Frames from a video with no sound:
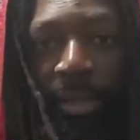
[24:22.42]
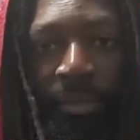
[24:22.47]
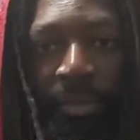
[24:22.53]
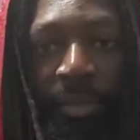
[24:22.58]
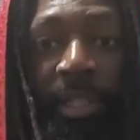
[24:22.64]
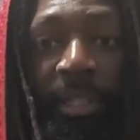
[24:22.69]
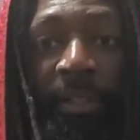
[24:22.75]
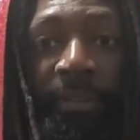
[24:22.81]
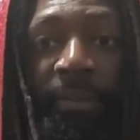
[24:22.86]
can
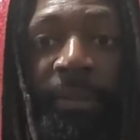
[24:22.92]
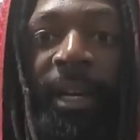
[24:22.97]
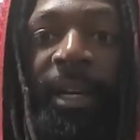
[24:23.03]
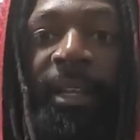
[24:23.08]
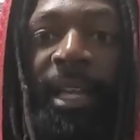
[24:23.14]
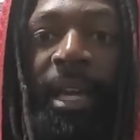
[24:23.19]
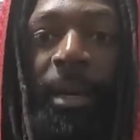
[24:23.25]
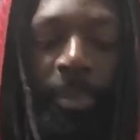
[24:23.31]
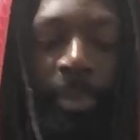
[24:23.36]
really
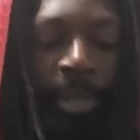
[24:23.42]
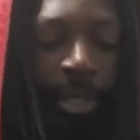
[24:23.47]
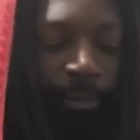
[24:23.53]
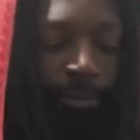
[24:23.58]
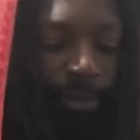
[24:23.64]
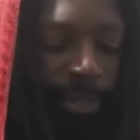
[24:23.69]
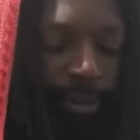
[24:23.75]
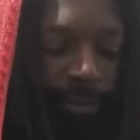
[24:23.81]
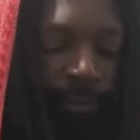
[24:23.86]
find that
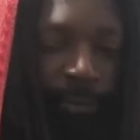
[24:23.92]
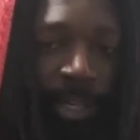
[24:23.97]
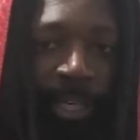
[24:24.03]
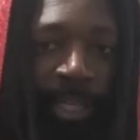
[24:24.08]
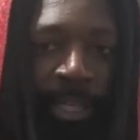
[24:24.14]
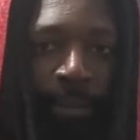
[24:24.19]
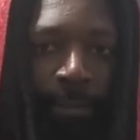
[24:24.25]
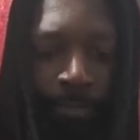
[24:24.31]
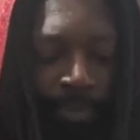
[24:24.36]
perfect
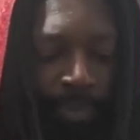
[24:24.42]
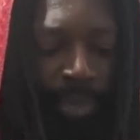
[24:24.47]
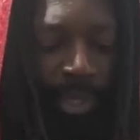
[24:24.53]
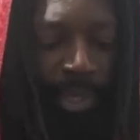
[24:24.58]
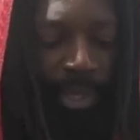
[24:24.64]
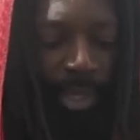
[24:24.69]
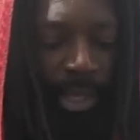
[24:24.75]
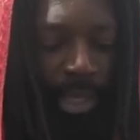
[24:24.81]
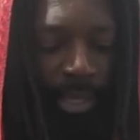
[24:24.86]
fitting
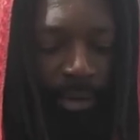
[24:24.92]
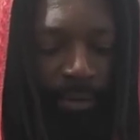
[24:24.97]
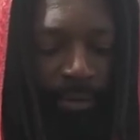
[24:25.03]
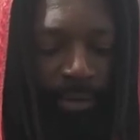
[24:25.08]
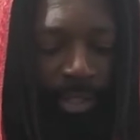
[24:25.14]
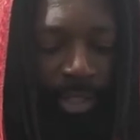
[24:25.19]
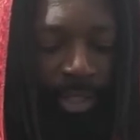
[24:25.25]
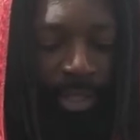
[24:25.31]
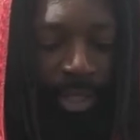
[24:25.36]

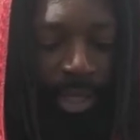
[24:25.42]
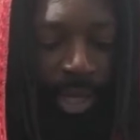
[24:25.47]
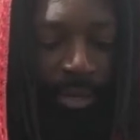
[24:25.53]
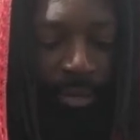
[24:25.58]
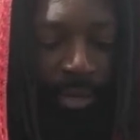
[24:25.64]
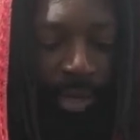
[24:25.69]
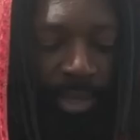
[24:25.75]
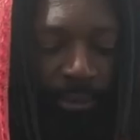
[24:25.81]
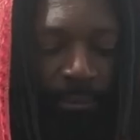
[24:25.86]
for your gun
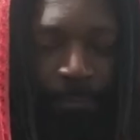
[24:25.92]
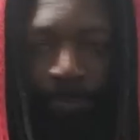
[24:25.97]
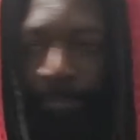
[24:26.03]
belt.